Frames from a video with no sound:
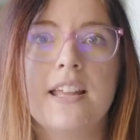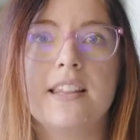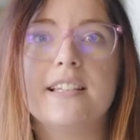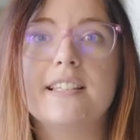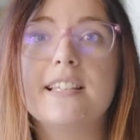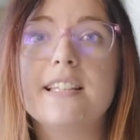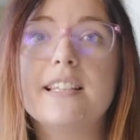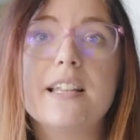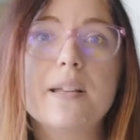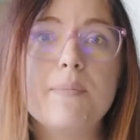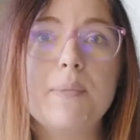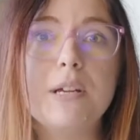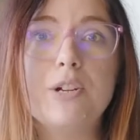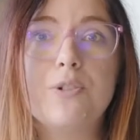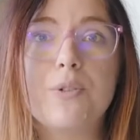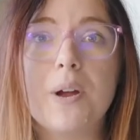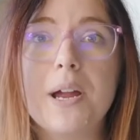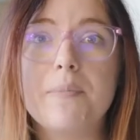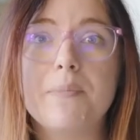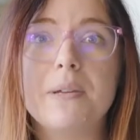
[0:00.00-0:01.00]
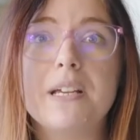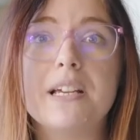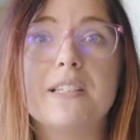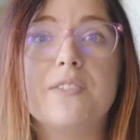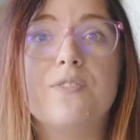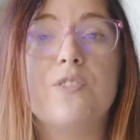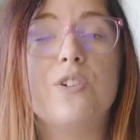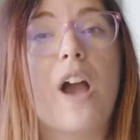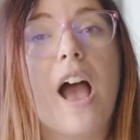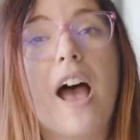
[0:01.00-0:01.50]
This is gonna be great
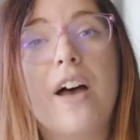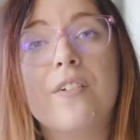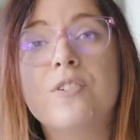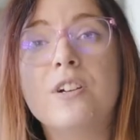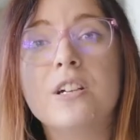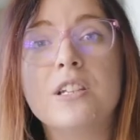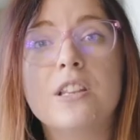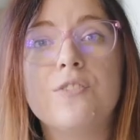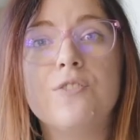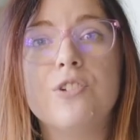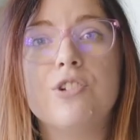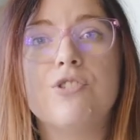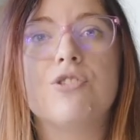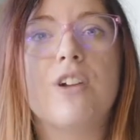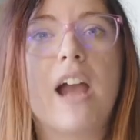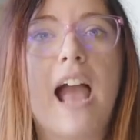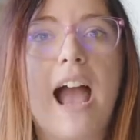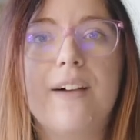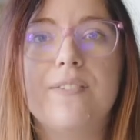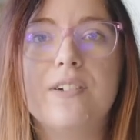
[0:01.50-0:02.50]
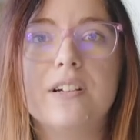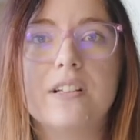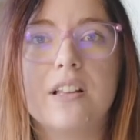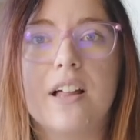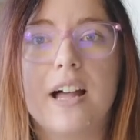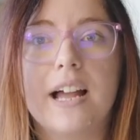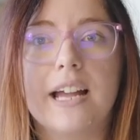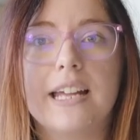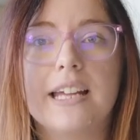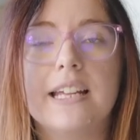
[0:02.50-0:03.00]
because if you ever in the future have a
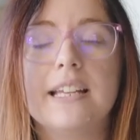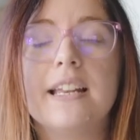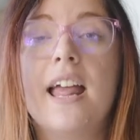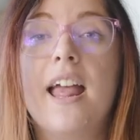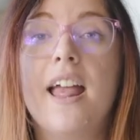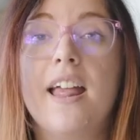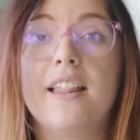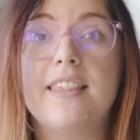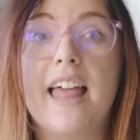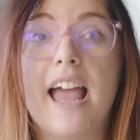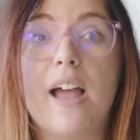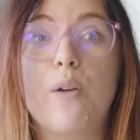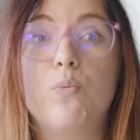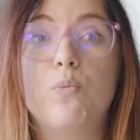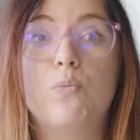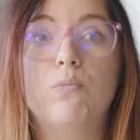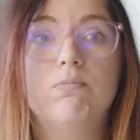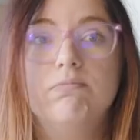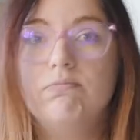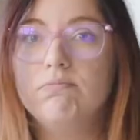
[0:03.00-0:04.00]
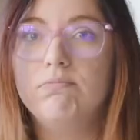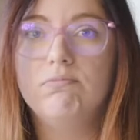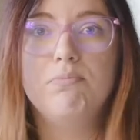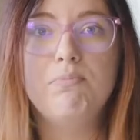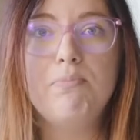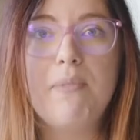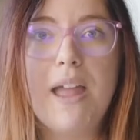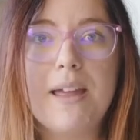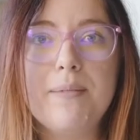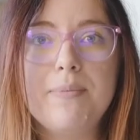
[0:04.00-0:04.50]
client that
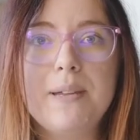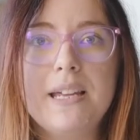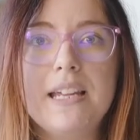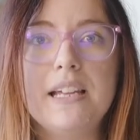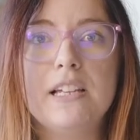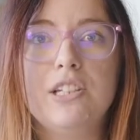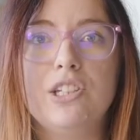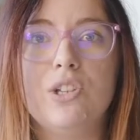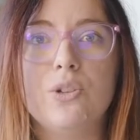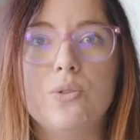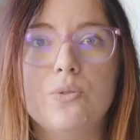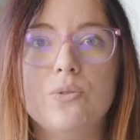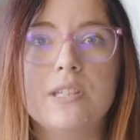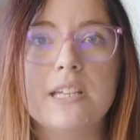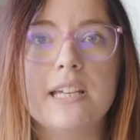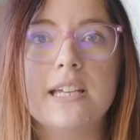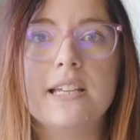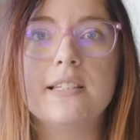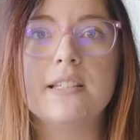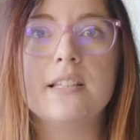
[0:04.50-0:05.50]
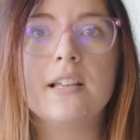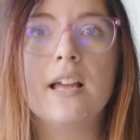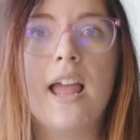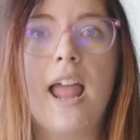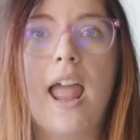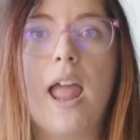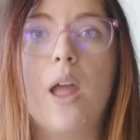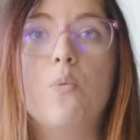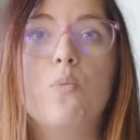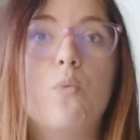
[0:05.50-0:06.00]
maybe uses
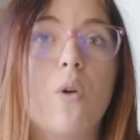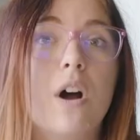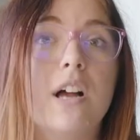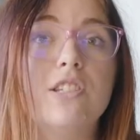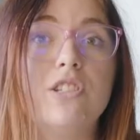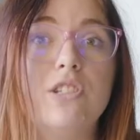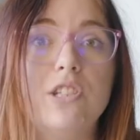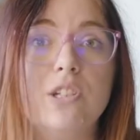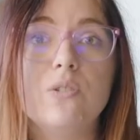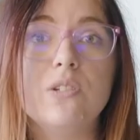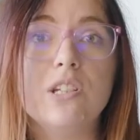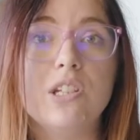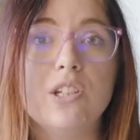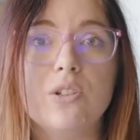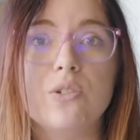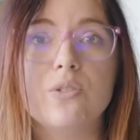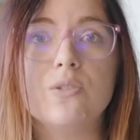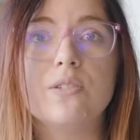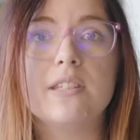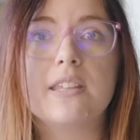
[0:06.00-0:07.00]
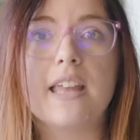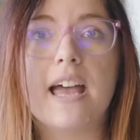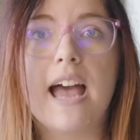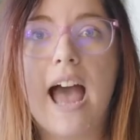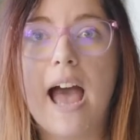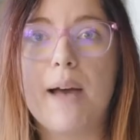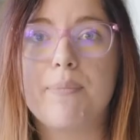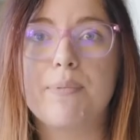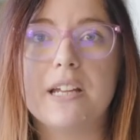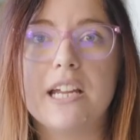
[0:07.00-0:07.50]
and wants you to use the
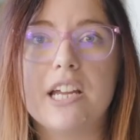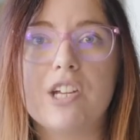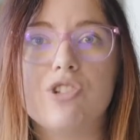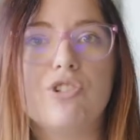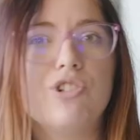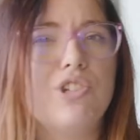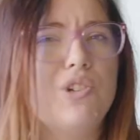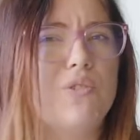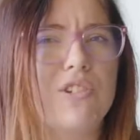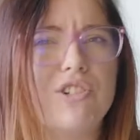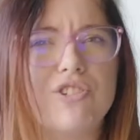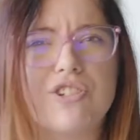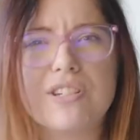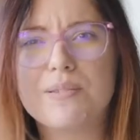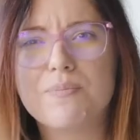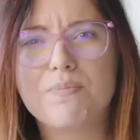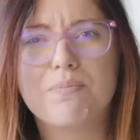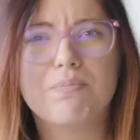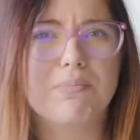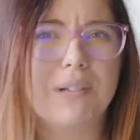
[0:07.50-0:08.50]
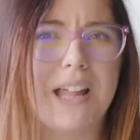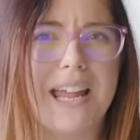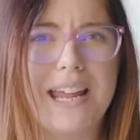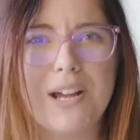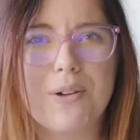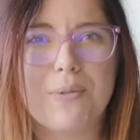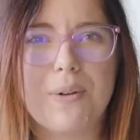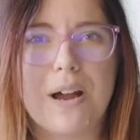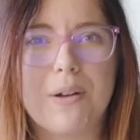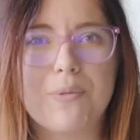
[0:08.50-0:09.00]
application you were just
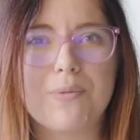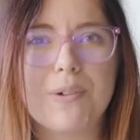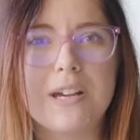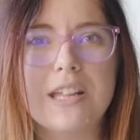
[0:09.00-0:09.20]
playing around